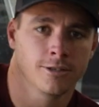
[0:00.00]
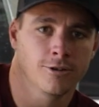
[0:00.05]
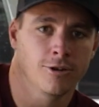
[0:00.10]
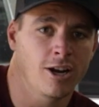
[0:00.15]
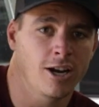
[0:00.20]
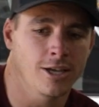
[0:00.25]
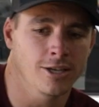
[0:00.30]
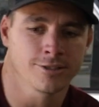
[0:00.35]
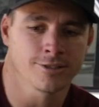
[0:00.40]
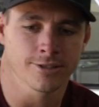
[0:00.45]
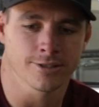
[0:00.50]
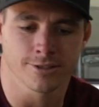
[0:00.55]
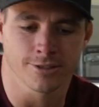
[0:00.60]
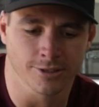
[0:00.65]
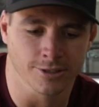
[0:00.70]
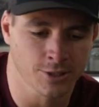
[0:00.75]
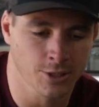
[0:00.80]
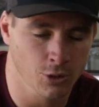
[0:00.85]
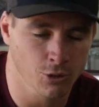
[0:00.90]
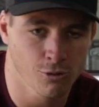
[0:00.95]
Alright, so there's
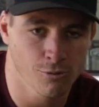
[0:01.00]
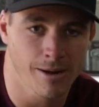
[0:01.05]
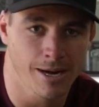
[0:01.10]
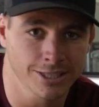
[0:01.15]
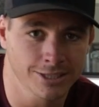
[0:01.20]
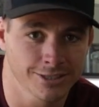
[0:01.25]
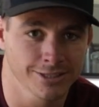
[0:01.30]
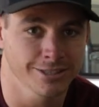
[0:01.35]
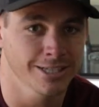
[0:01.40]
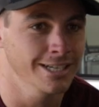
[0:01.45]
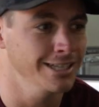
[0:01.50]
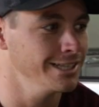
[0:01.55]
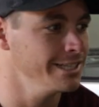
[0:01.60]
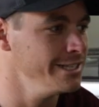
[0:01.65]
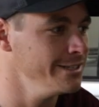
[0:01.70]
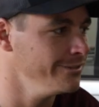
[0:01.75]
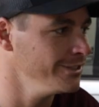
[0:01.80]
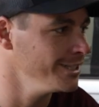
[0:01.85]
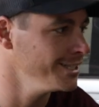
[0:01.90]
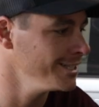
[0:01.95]
not too much that they
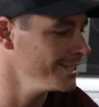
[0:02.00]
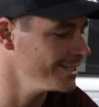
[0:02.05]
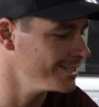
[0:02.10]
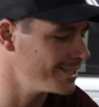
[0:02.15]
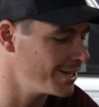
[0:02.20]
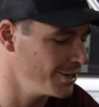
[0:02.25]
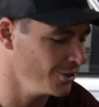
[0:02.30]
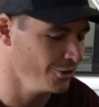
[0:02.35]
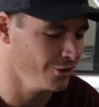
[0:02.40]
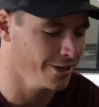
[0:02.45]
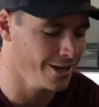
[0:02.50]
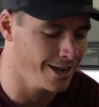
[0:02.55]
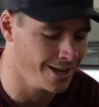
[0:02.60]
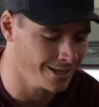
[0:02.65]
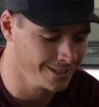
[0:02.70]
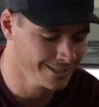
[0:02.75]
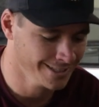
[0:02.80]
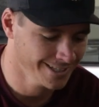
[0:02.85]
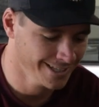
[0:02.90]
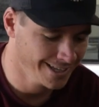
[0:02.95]
leave in the interior.
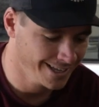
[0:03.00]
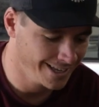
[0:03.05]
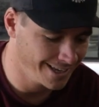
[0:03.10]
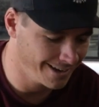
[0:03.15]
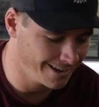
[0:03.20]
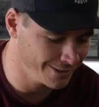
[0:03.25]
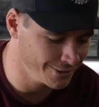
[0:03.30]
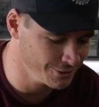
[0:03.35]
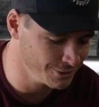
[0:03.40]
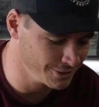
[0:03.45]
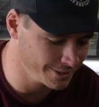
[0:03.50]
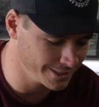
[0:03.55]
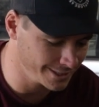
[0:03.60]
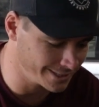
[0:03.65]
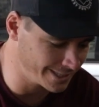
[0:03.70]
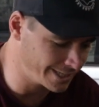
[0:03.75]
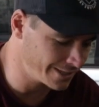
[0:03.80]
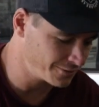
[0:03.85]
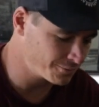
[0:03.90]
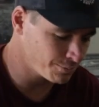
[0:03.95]
You wouldn't
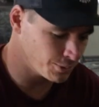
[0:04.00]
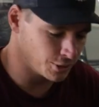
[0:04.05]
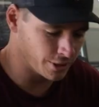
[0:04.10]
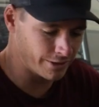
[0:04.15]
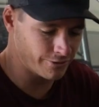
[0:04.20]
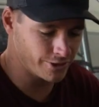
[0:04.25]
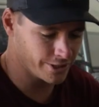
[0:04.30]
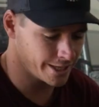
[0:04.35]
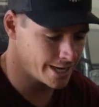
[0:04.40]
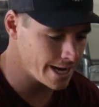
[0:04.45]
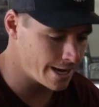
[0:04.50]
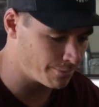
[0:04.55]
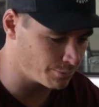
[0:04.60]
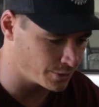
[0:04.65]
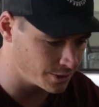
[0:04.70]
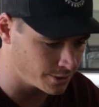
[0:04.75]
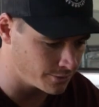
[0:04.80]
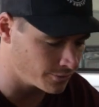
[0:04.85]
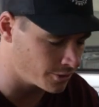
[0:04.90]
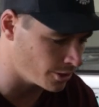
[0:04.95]
think they'd have to pull everything out,
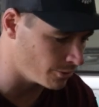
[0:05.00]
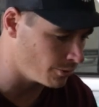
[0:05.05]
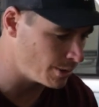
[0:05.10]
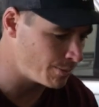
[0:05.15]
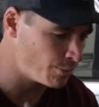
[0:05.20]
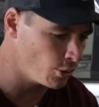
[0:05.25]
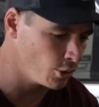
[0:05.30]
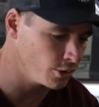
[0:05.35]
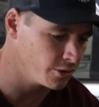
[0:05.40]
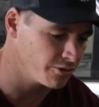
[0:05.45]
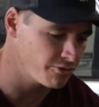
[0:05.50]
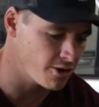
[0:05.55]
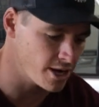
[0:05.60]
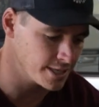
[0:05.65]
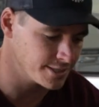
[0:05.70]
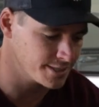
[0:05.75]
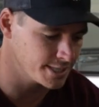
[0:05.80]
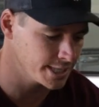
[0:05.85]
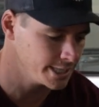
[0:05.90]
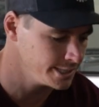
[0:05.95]
but you've got to rip all the
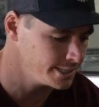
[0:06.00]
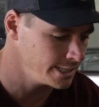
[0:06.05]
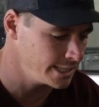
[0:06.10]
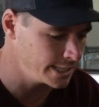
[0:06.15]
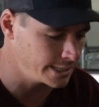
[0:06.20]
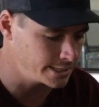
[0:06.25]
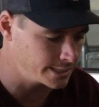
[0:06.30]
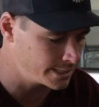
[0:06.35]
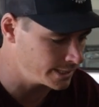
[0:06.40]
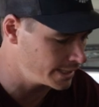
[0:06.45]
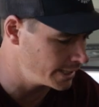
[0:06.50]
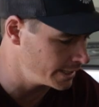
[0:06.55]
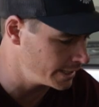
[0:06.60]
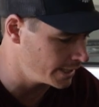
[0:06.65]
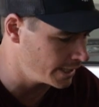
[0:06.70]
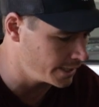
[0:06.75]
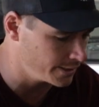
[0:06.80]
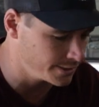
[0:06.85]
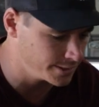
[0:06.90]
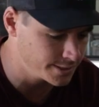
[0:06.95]
front seats out to get
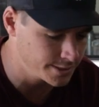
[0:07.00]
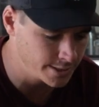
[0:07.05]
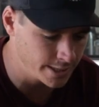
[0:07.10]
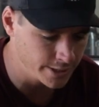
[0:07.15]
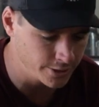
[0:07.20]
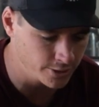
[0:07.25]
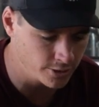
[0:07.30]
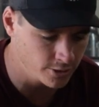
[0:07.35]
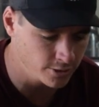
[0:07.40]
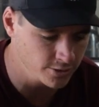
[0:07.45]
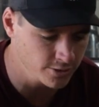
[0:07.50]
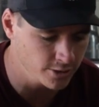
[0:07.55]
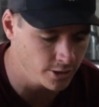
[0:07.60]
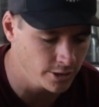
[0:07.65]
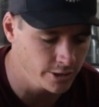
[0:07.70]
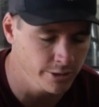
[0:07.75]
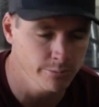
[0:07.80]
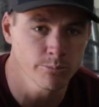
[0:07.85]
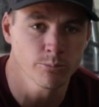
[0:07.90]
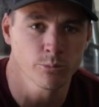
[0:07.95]
this center
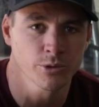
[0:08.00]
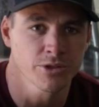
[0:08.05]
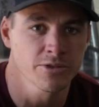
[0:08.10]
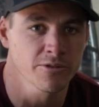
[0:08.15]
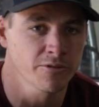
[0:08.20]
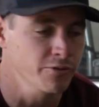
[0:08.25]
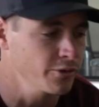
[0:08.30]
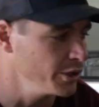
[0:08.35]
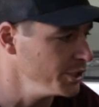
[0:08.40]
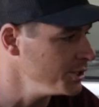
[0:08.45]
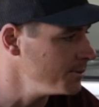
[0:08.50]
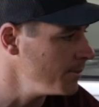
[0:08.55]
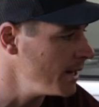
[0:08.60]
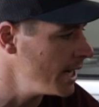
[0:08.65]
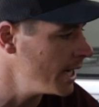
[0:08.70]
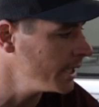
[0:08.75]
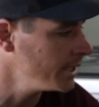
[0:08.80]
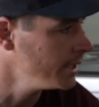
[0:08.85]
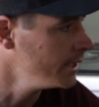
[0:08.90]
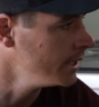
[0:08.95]
console in with the fridge
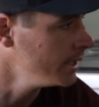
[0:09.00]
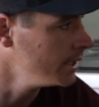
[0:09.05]
mount.